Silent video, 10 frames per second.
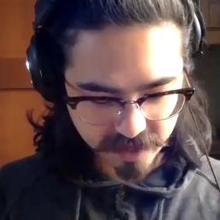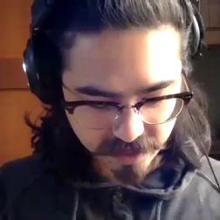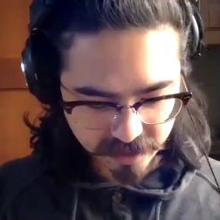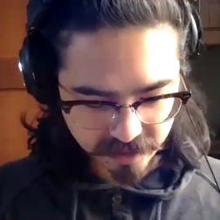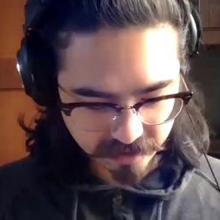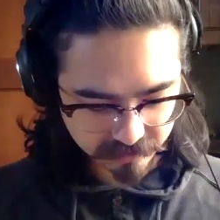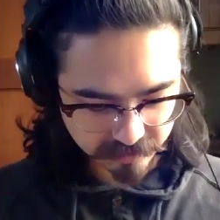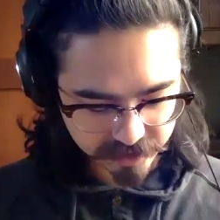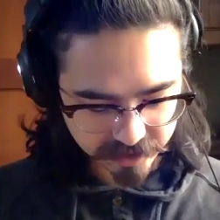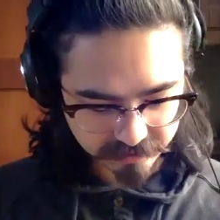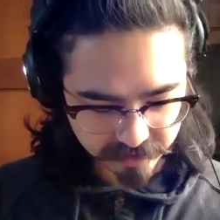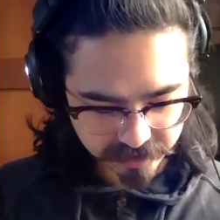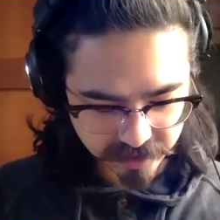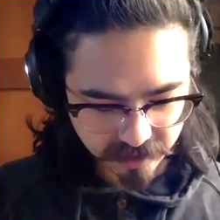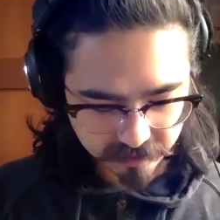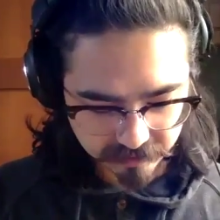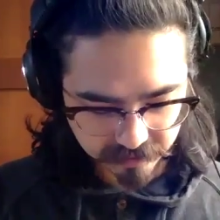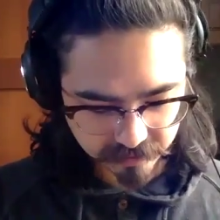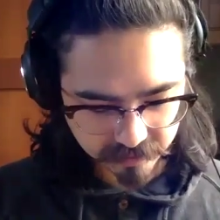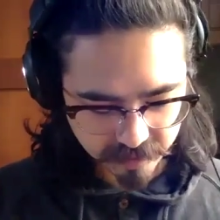a version of
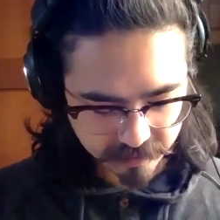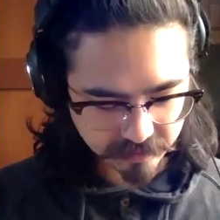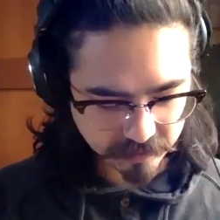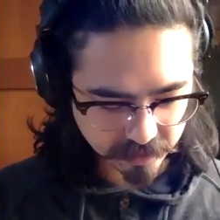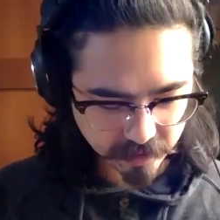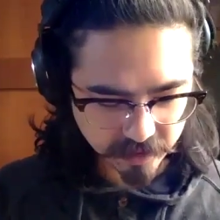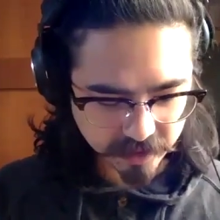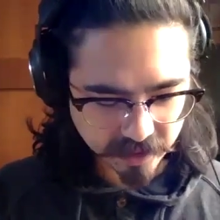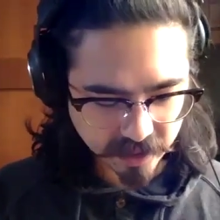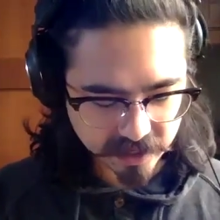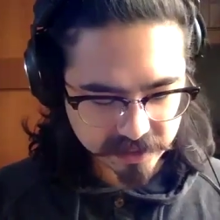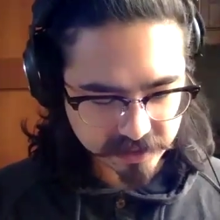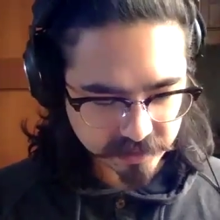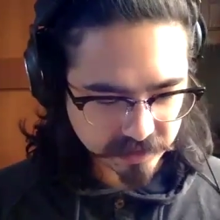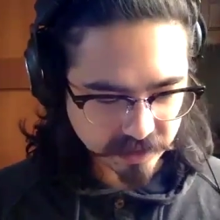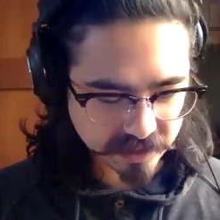yourself right before going in high school.